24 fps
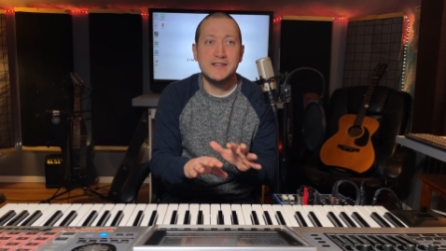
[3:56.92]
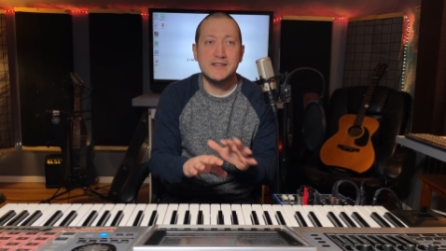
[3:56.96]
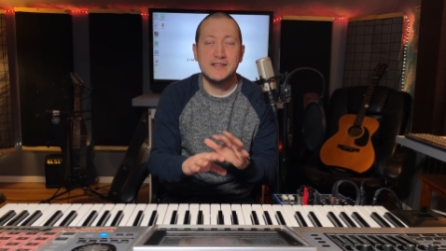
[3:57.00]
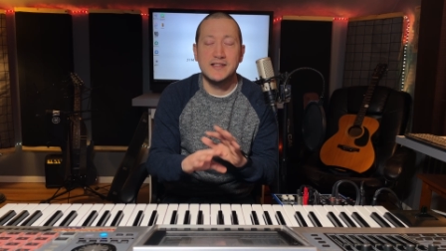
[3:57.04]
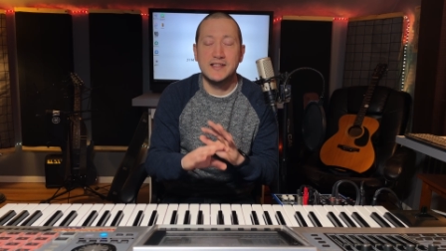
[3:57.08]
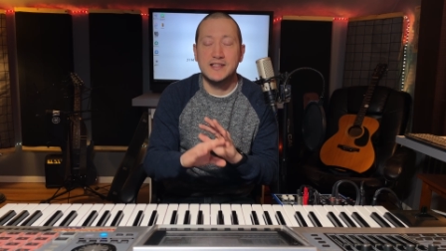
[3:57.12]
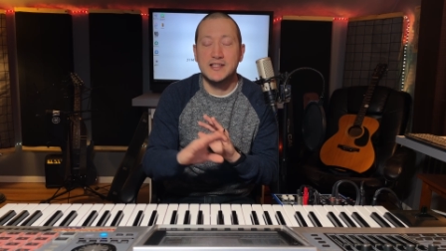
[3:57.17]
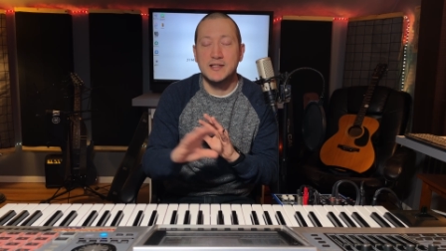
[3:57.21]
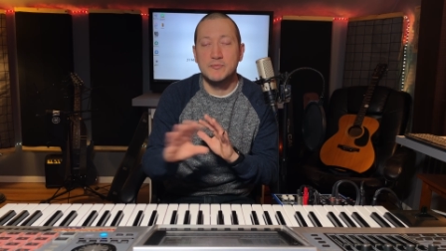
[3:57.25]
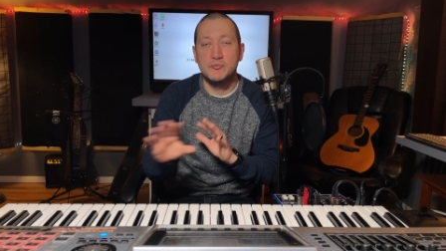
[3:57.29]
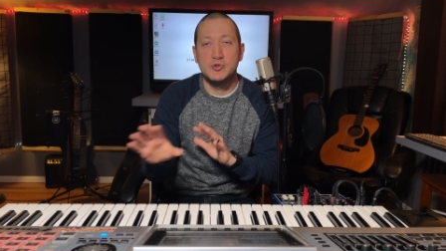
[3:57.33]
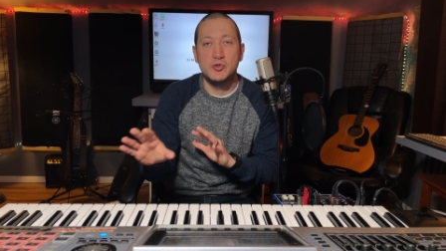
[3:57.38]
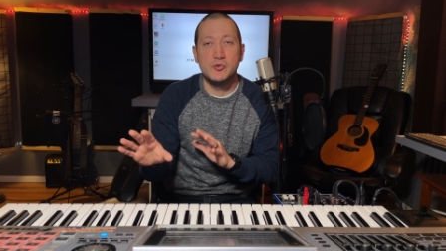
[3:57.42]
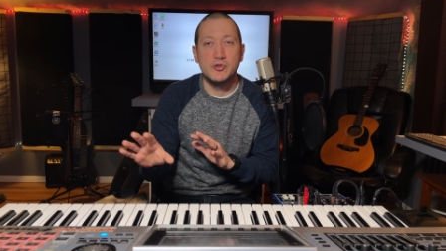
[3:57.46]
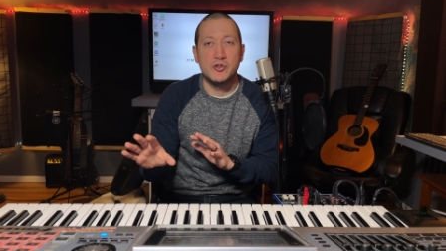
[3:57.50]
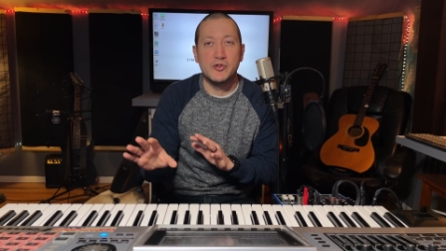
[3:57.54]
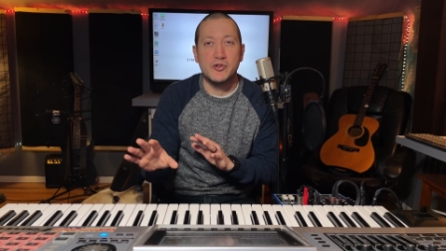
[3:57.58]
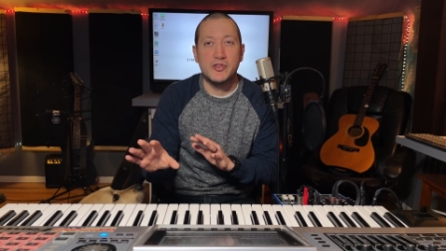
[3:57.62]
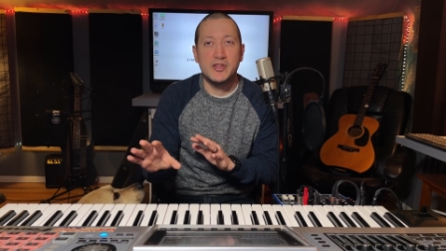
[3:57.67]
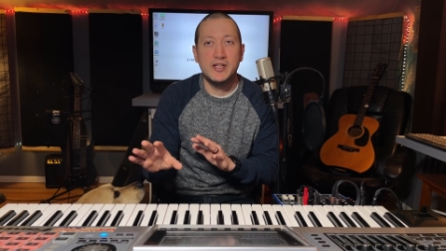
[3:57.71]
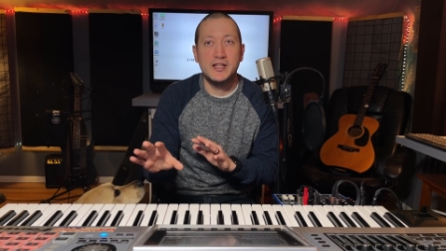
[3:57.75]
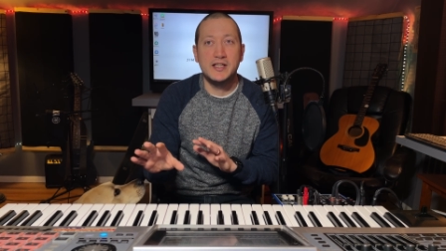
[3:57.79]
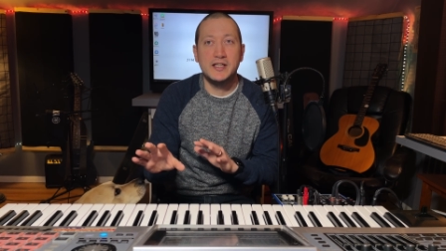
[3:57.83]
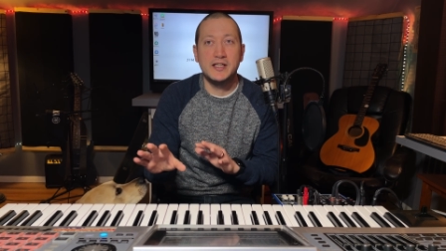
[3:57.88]
Let them do their
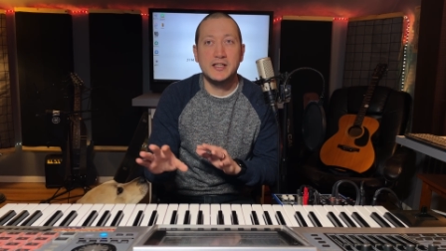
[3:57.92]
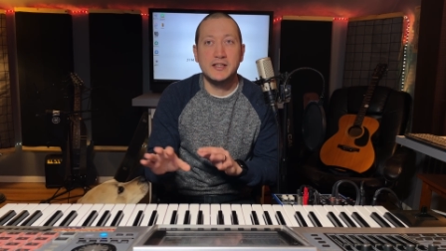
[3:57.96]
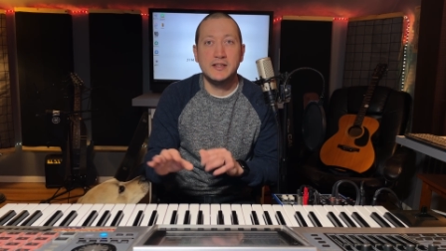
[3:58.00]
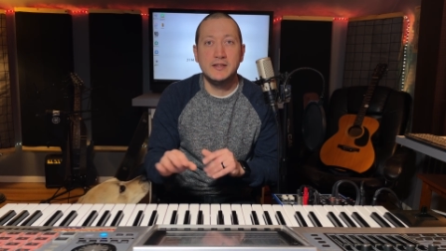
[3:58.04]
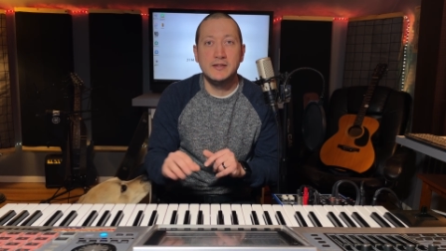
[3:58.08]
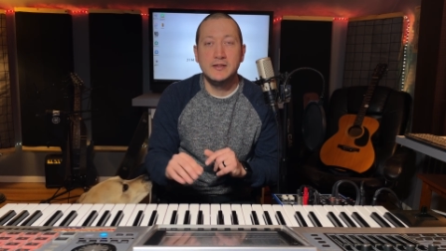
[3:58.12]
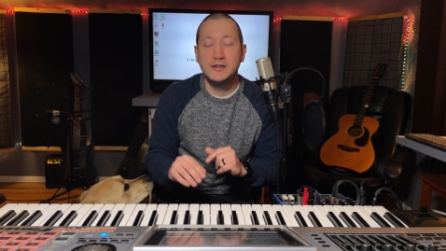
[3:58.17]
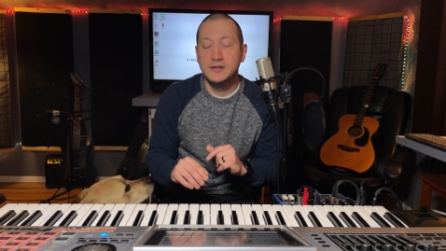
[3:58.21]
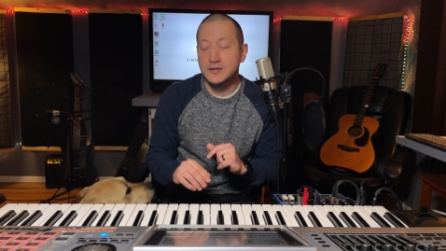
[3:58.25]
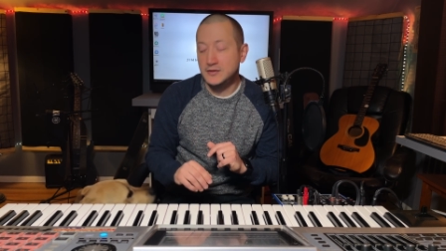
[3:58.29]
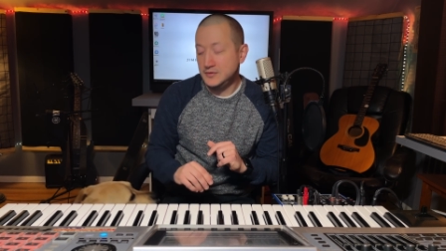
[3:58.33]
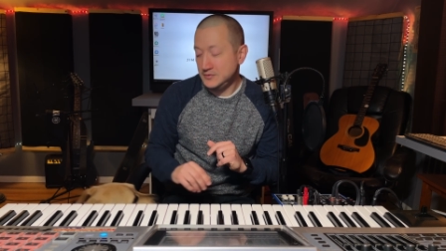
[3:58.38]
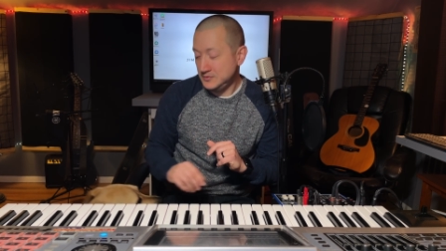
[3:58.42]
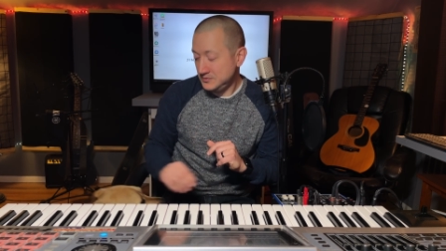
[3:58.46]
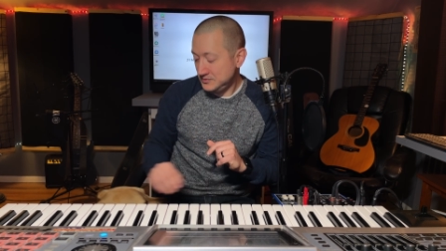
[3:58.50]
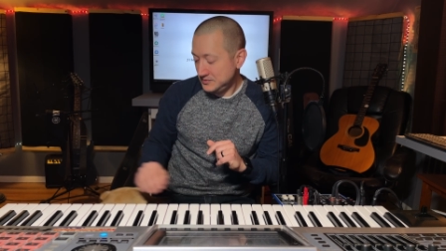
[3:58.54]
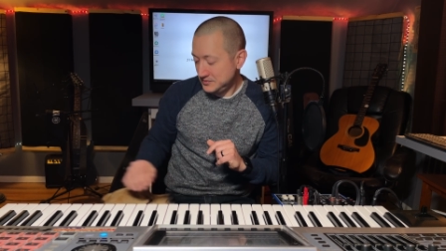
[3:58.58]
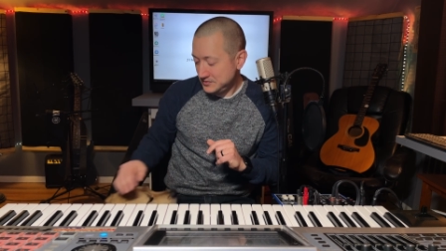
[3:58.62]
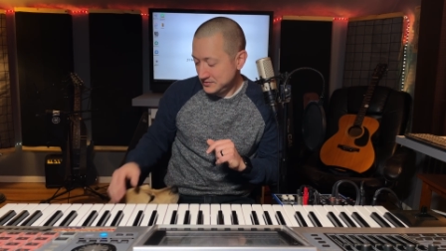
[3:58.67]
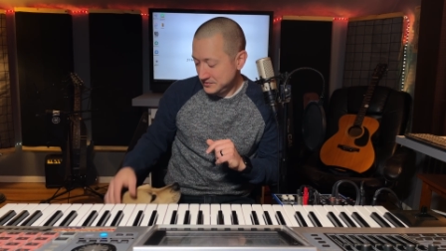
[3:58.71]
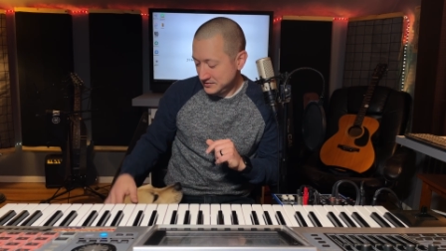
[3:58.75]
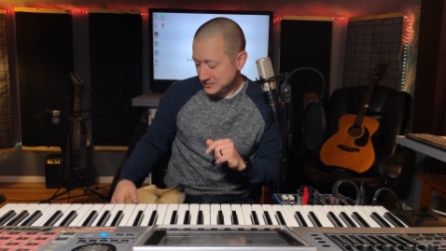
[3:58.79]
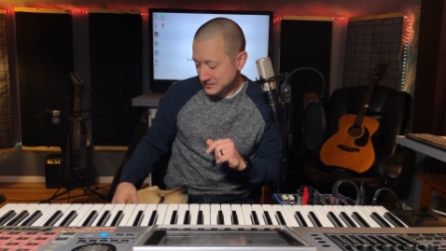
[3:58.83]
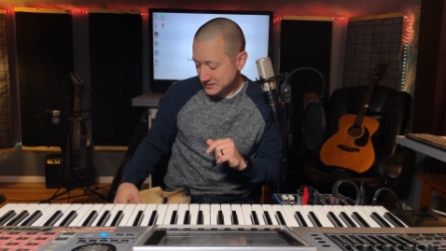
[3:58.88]
thing.
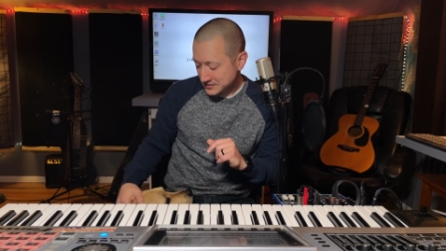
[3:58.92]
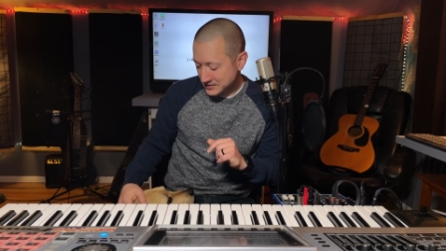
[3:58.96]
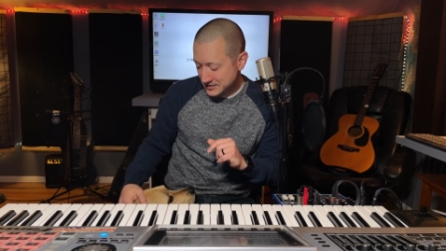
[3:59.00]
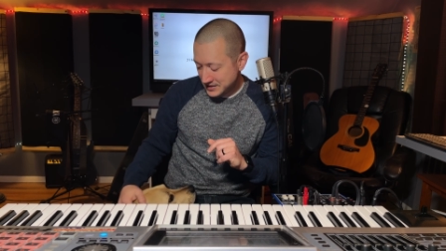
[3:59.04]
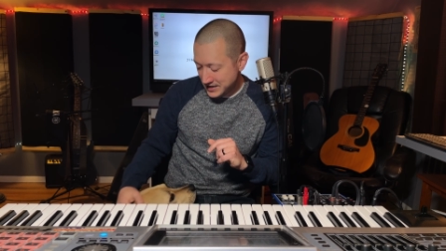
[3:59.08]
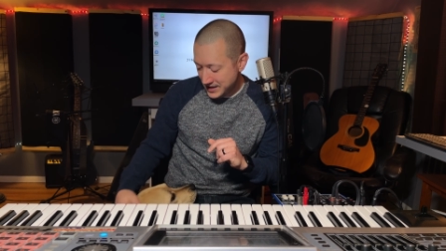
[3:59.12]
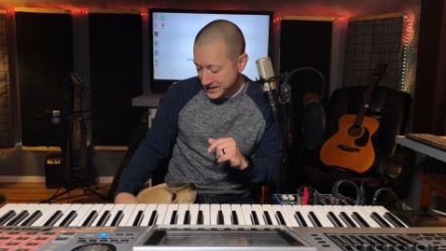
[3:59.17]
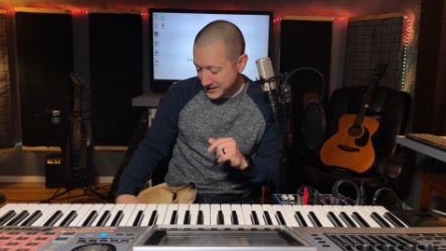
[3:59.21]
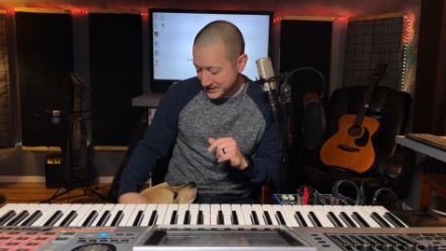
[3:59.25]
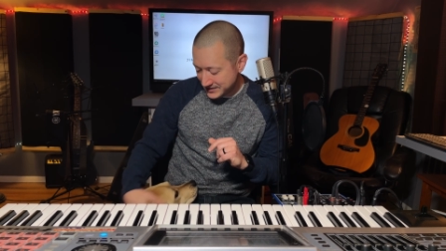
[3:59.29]
Hi,